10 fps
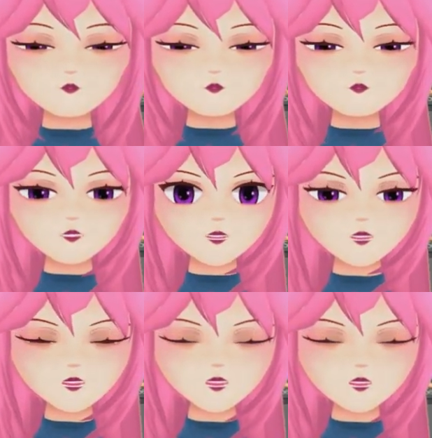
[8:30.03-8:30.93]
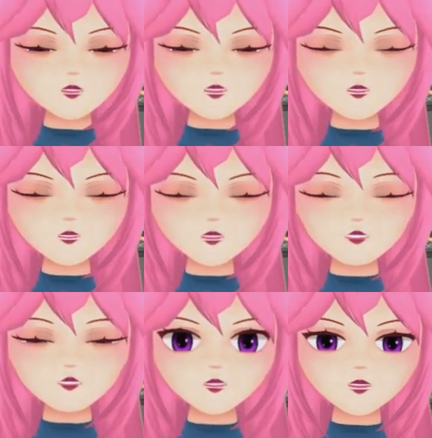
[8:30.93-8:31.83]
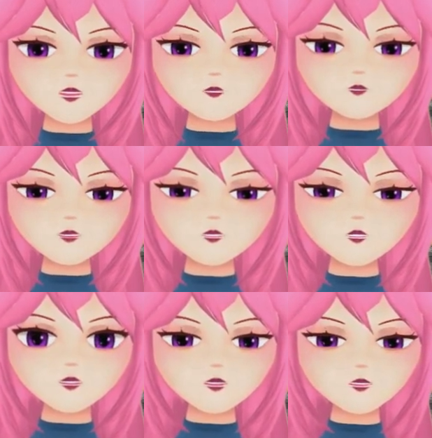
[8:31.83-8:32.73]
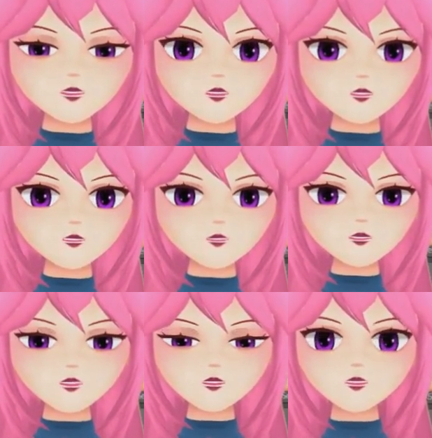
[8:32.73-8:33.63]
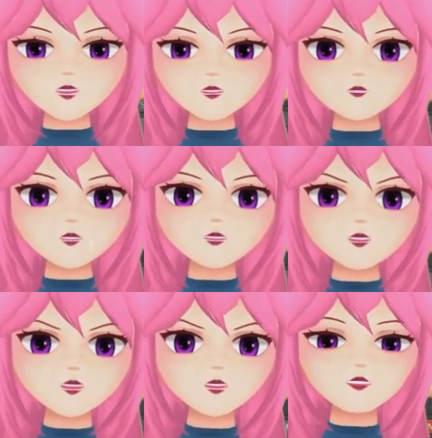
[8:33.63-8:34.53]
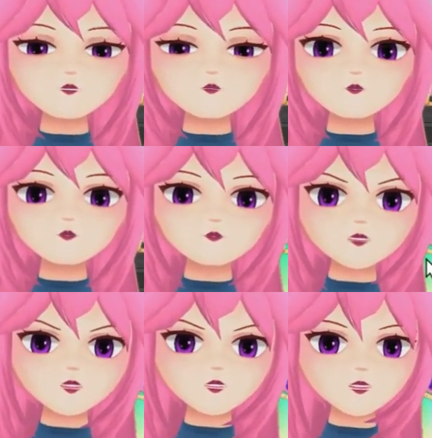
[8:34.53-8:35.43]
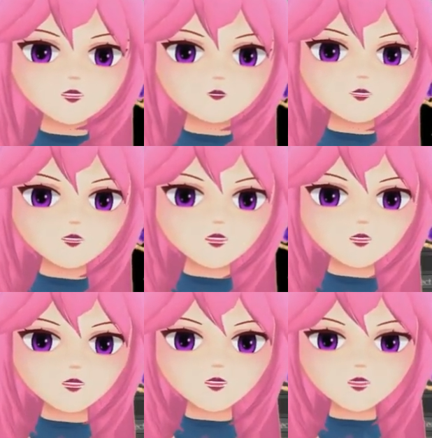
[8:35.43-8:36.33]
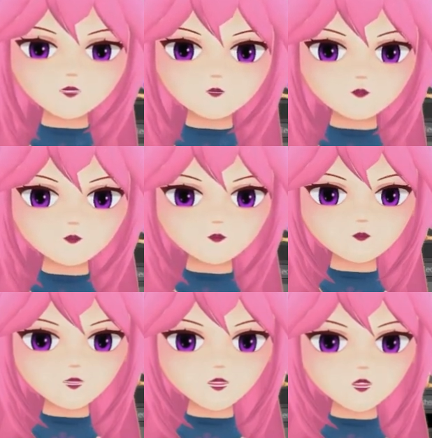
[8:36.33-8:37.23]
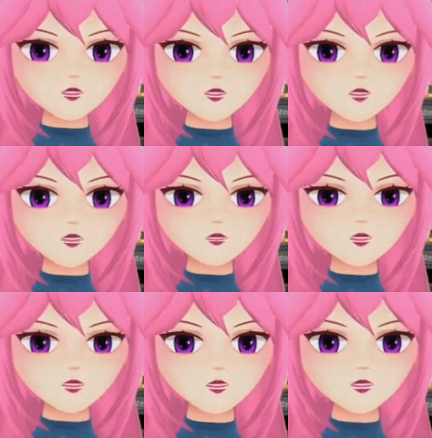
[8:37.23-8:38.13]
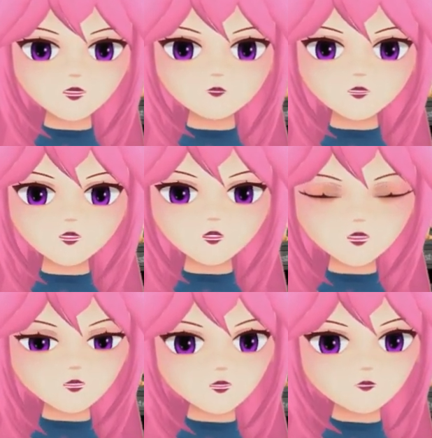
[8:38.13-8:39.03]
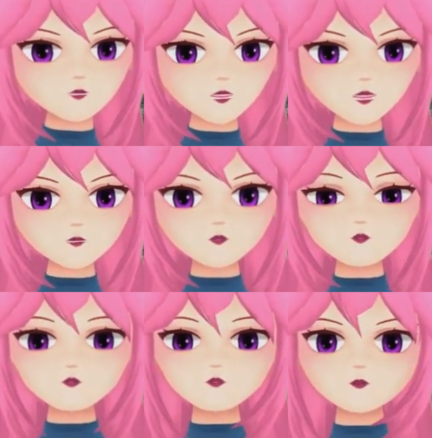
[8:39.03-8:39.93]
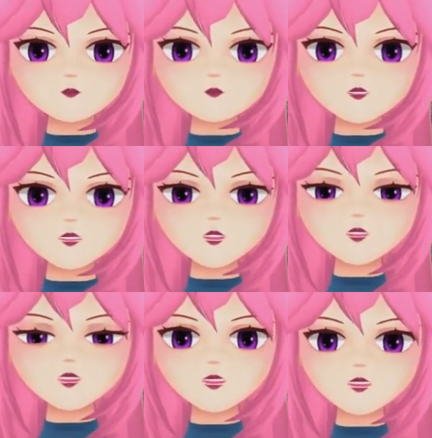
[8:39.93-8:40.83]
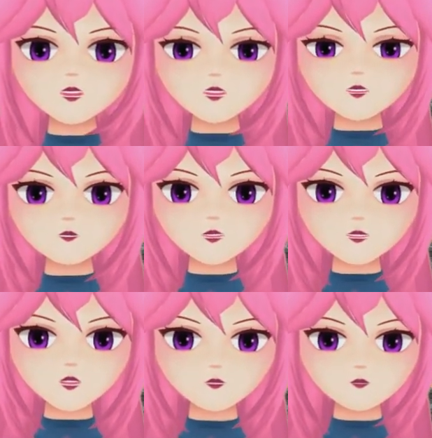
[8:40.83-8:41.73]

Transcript: So now I'm highlighting the areas that I want to colour in black and then assigning them to the colour black in the materials section. They become like a vertex group.